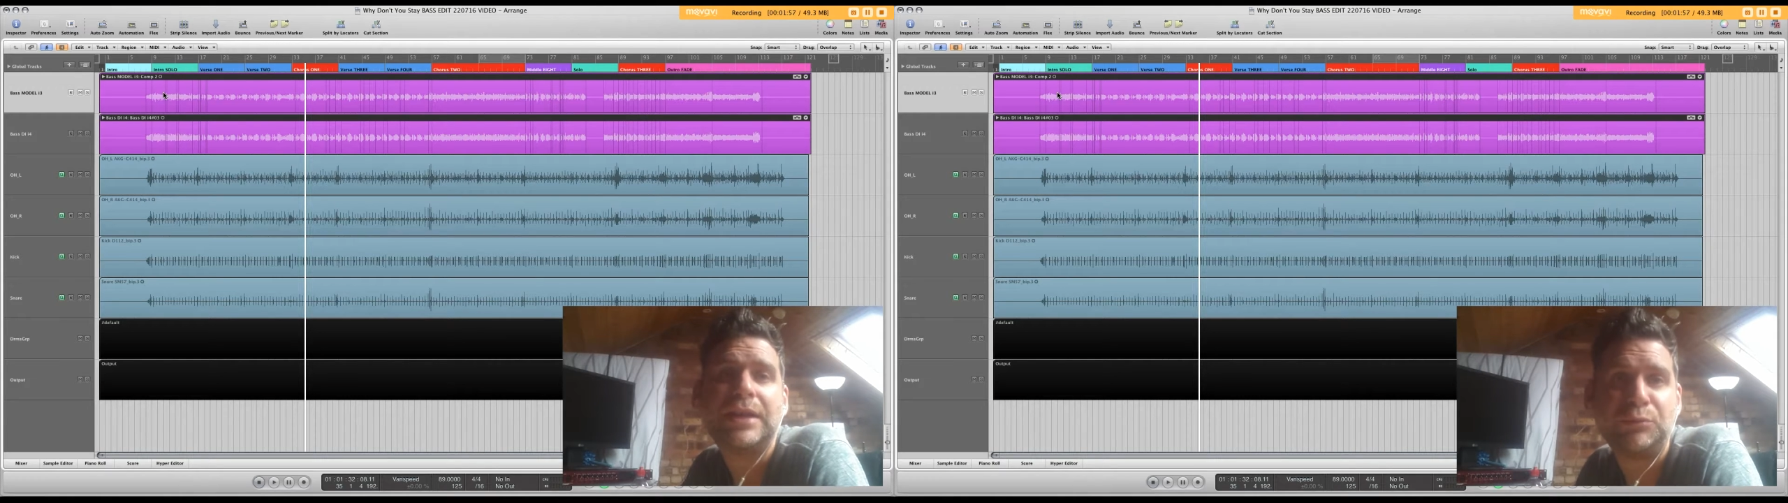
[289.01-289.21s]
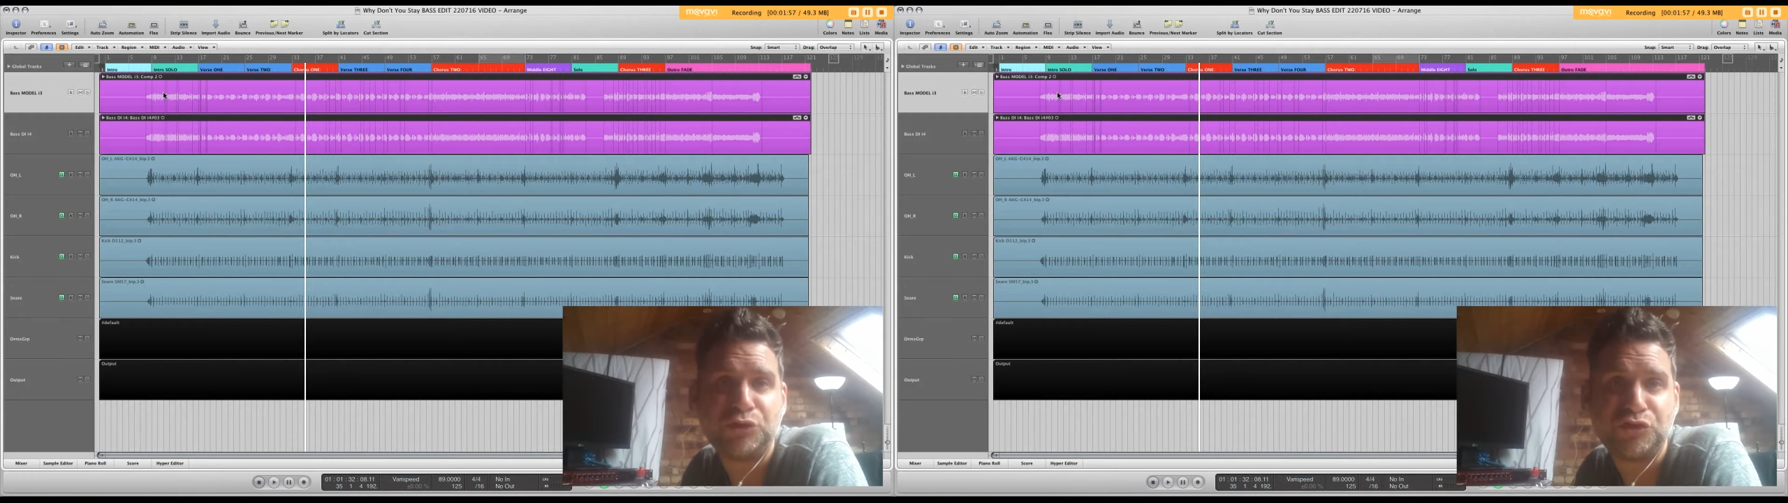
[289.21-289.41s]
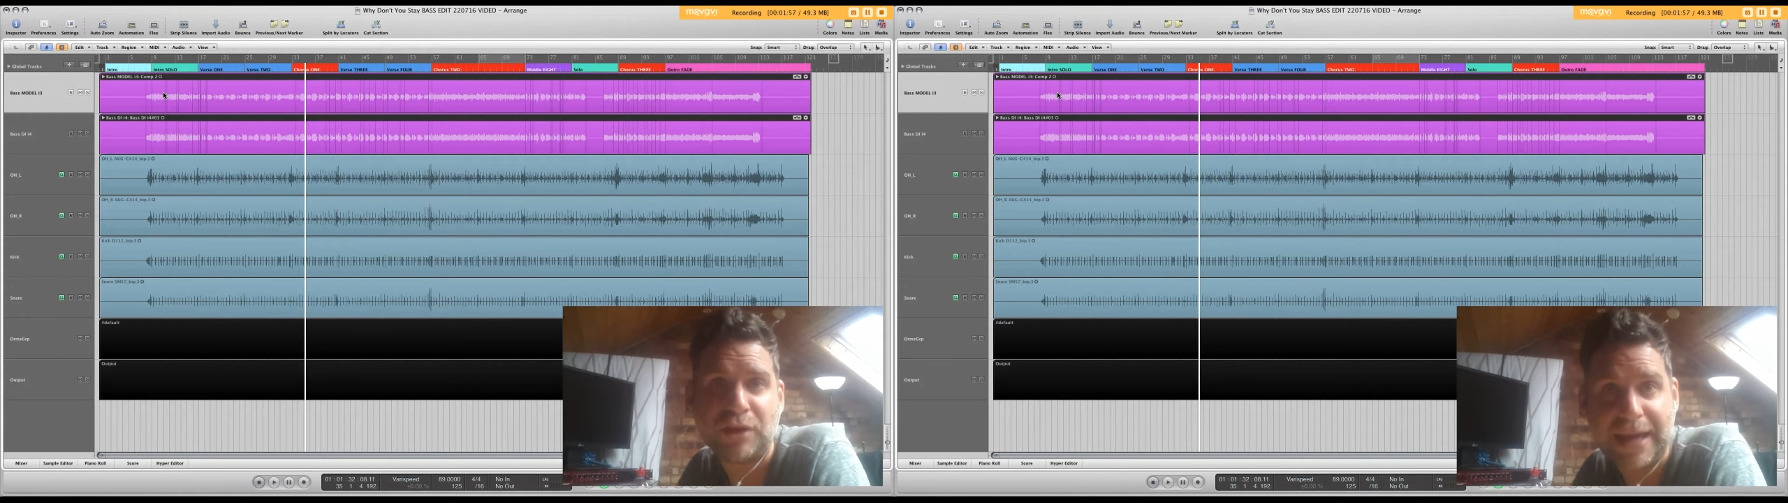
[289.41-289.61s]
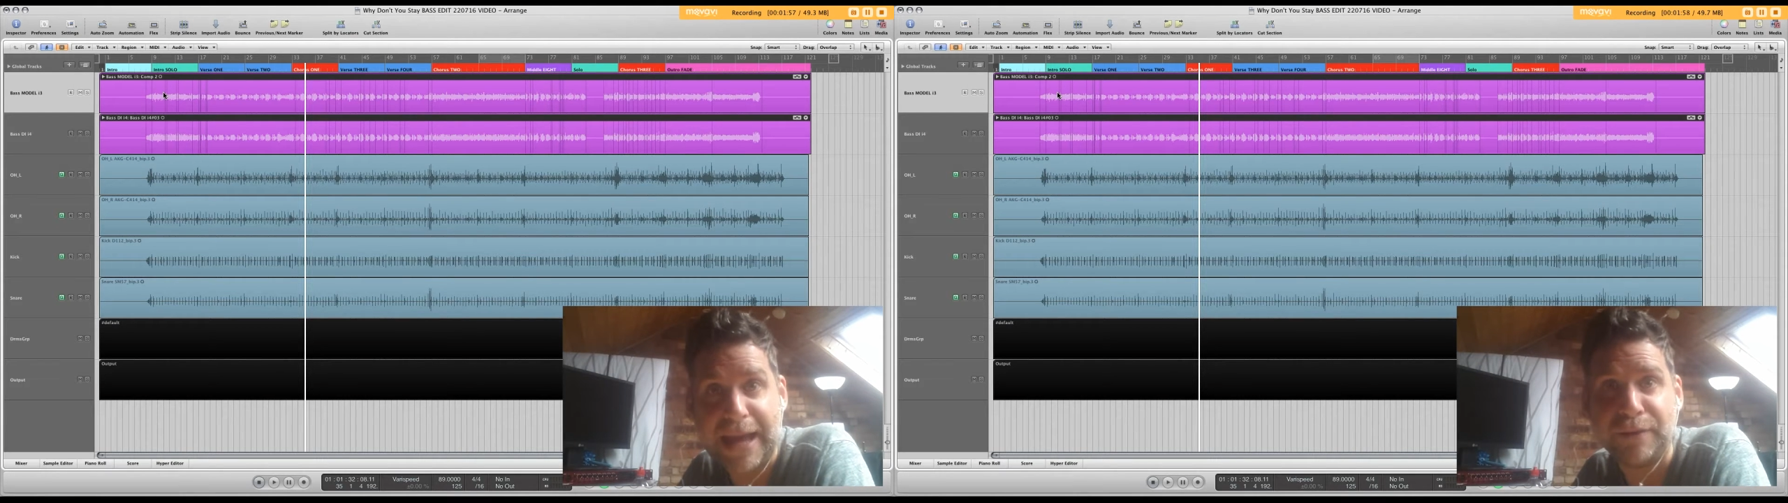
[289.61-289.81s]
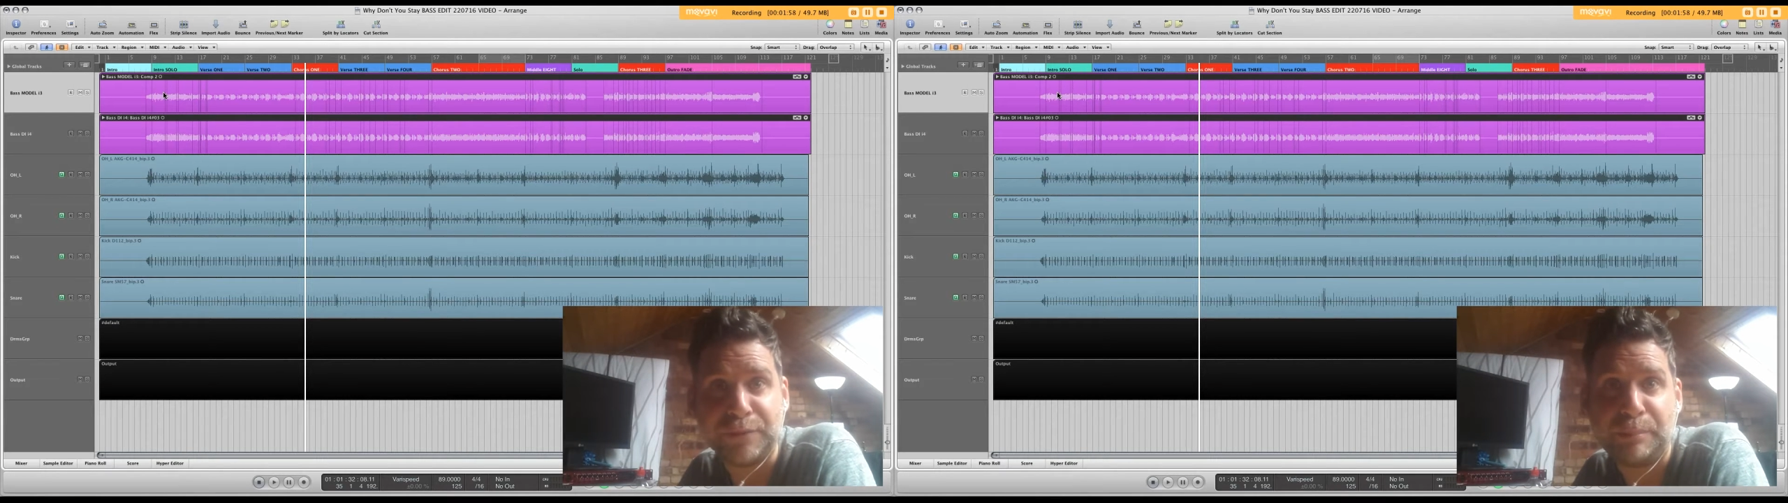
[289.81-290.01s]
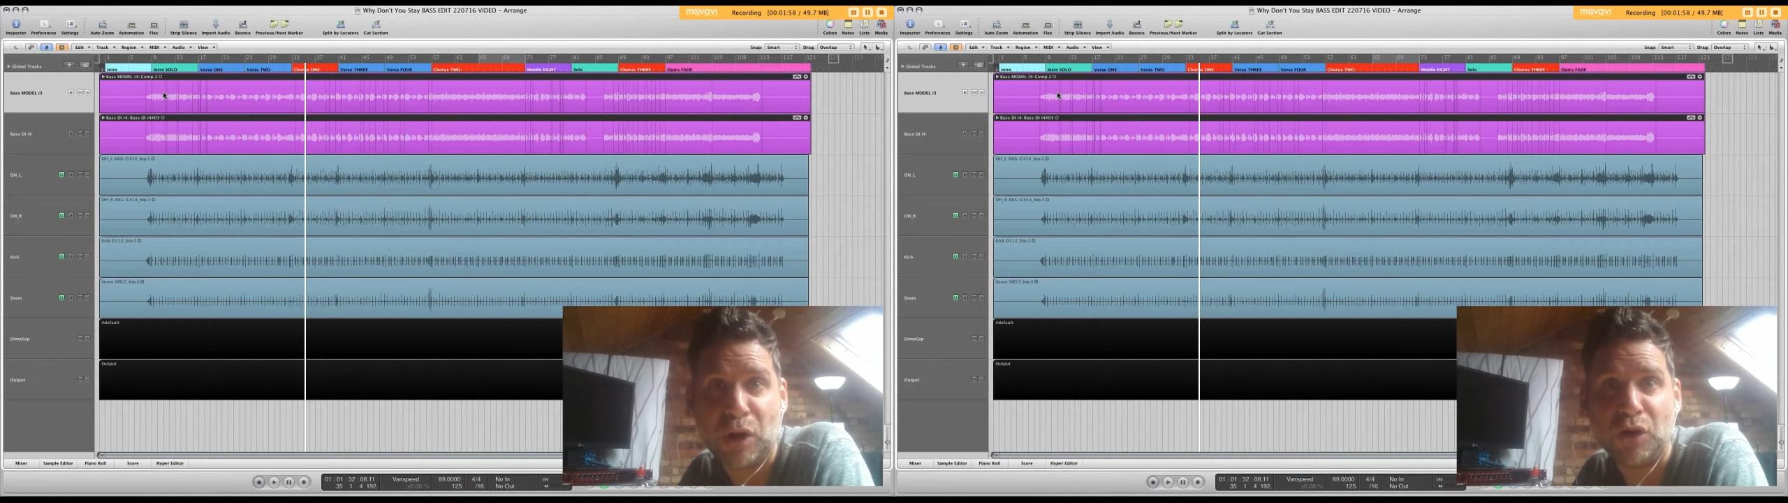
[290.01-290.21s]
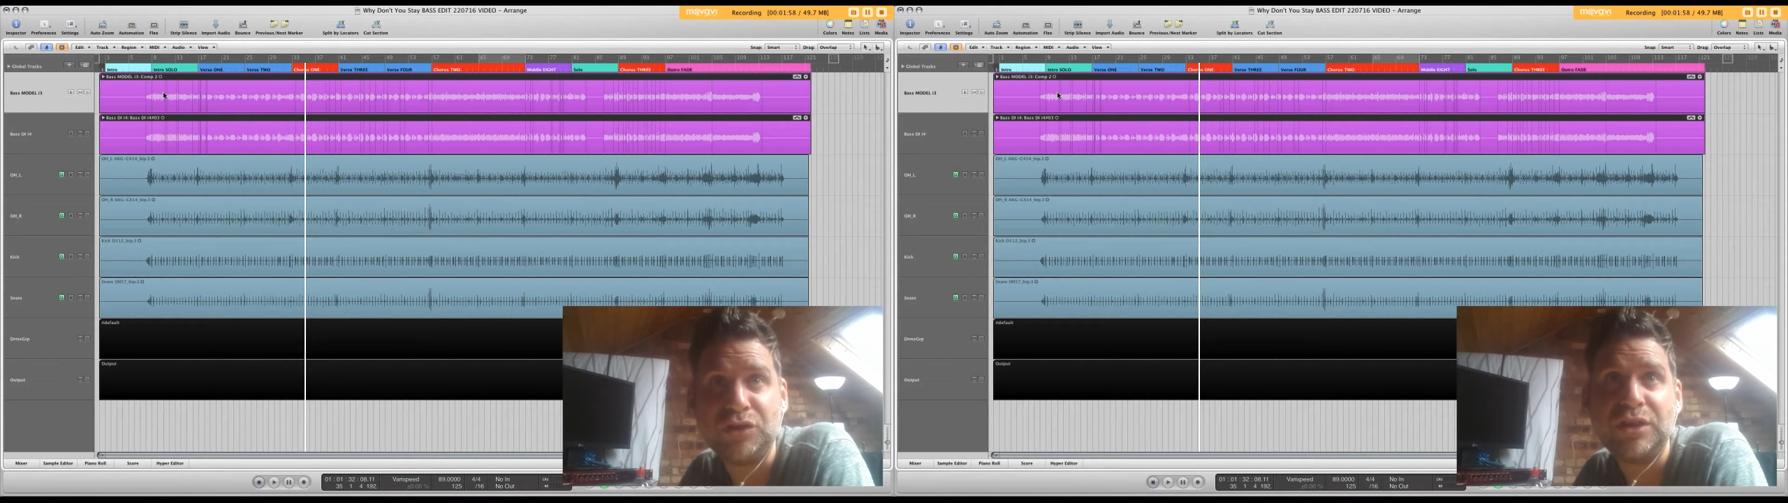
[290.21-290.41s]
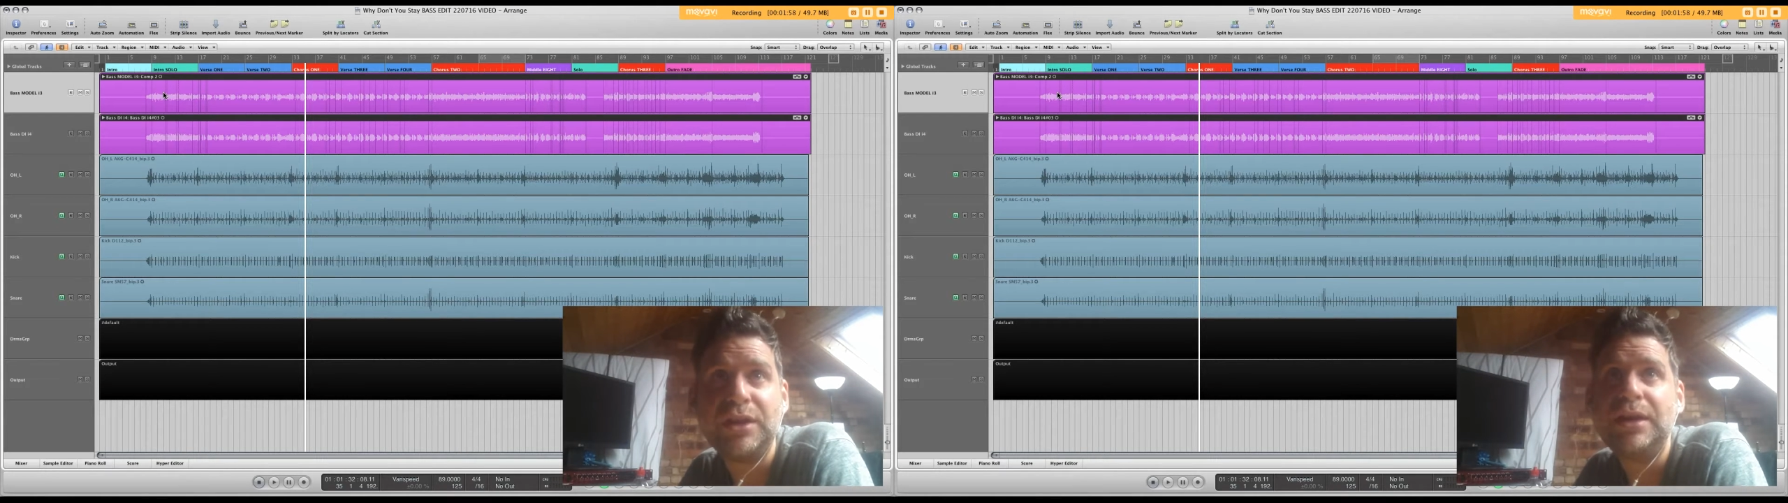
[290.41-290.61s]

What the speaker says: That was straight out of the pod.